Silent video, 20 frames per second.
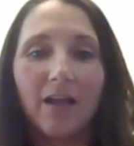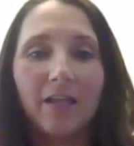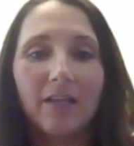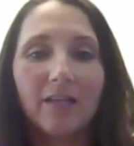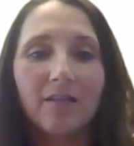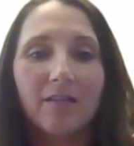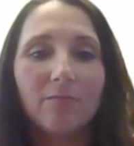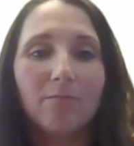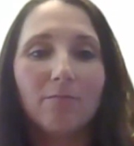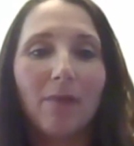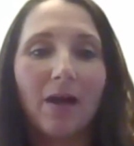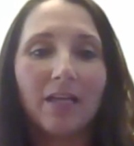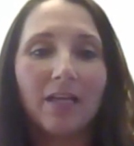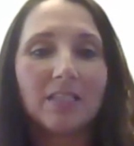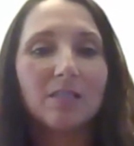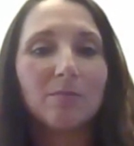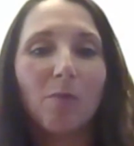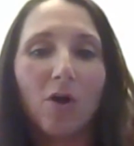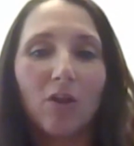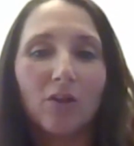in my
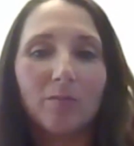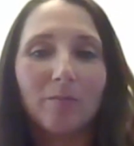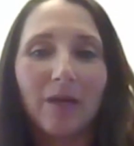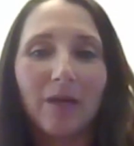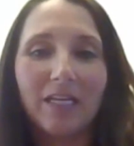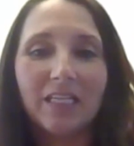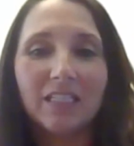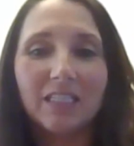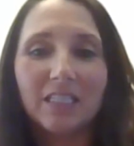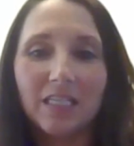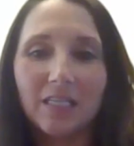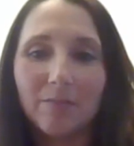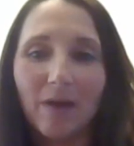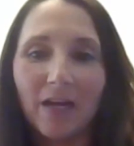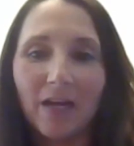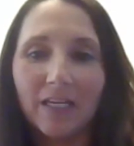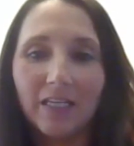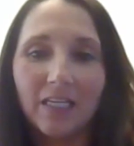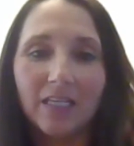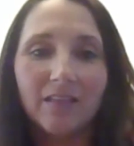small and mighty team,
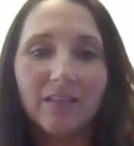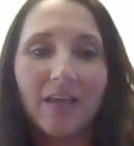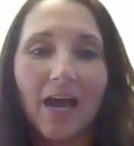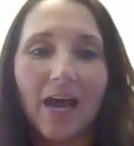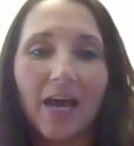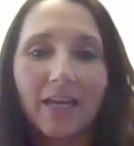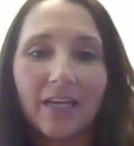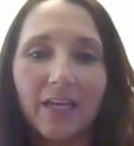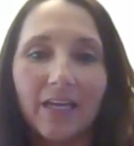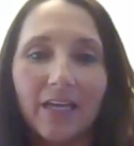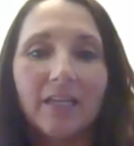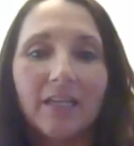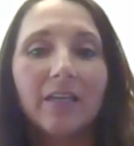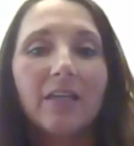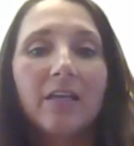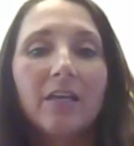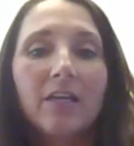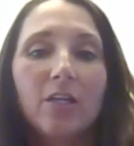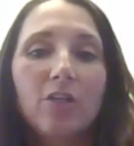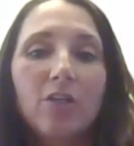I need that. And
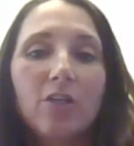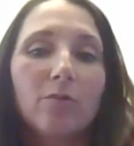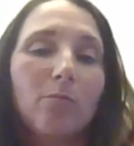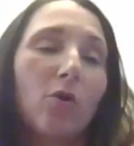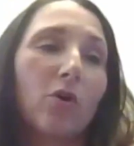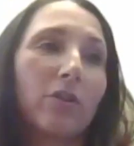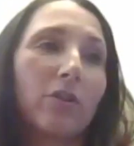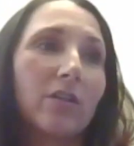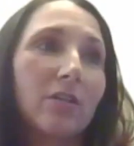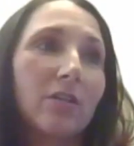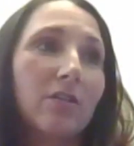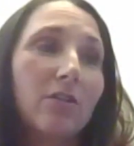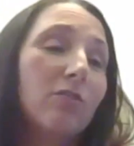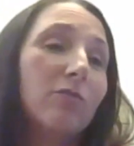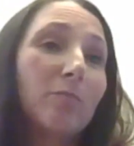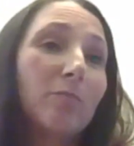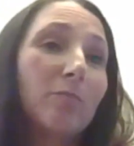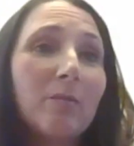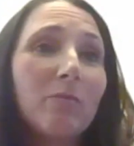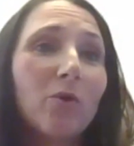
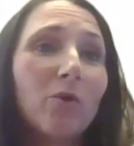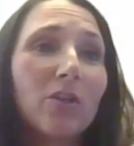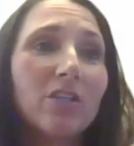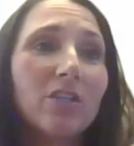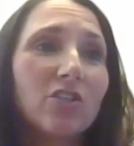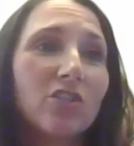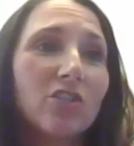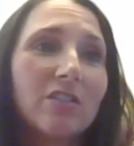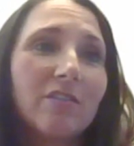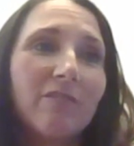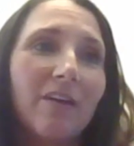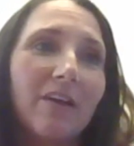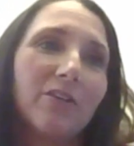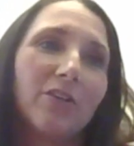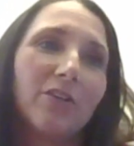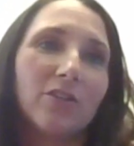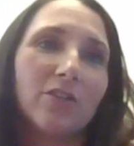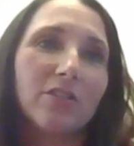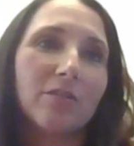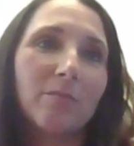you've been more than just a
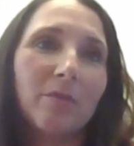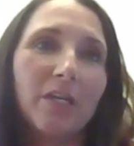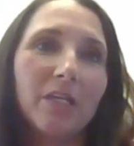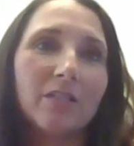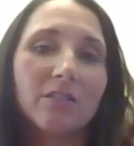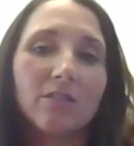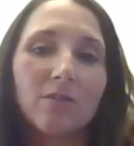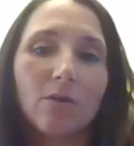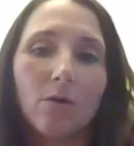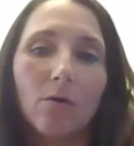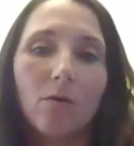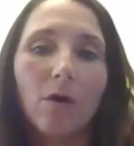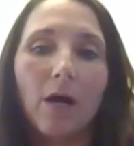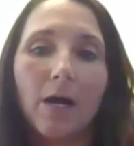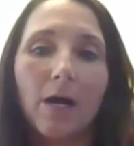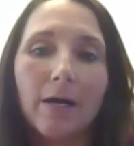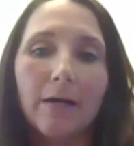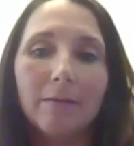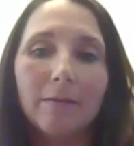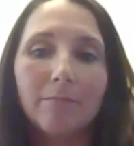vendor to me. So
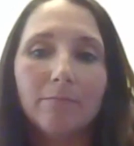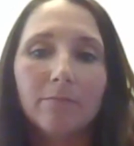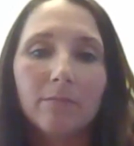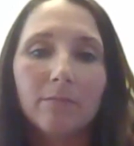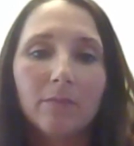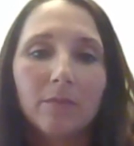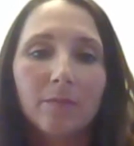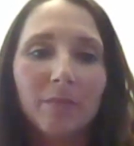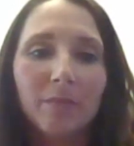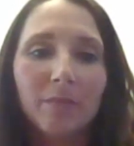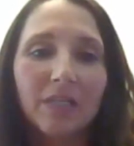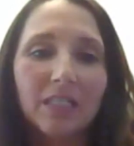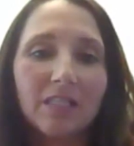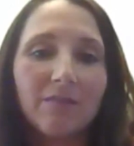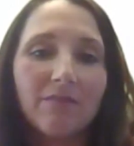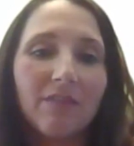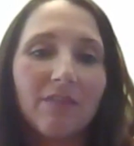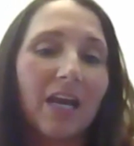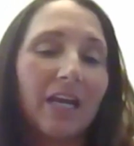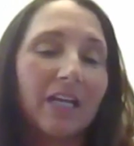because
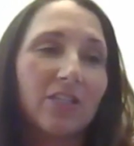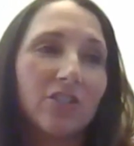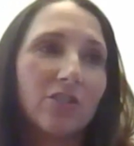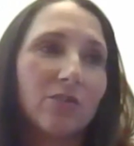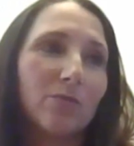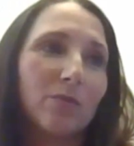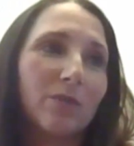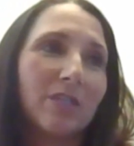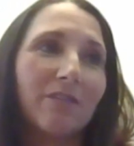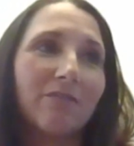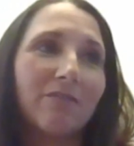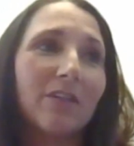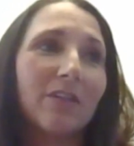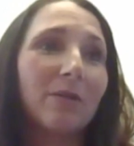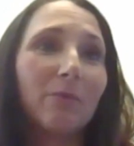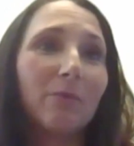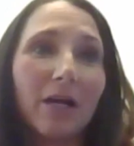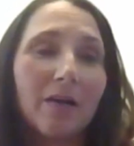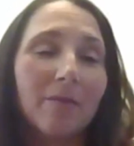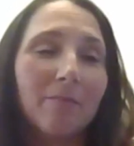of that, I just would
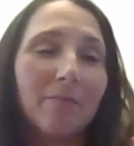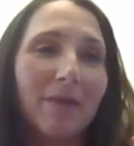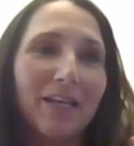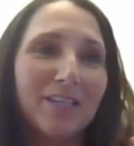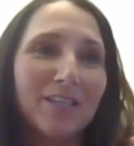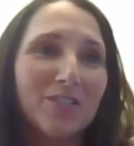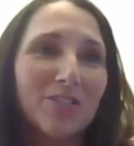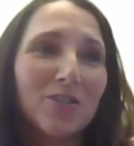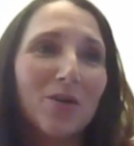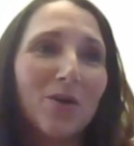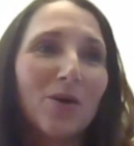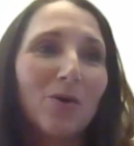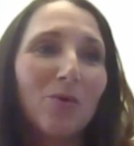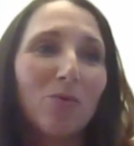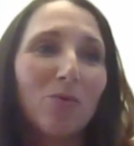definitely recommend,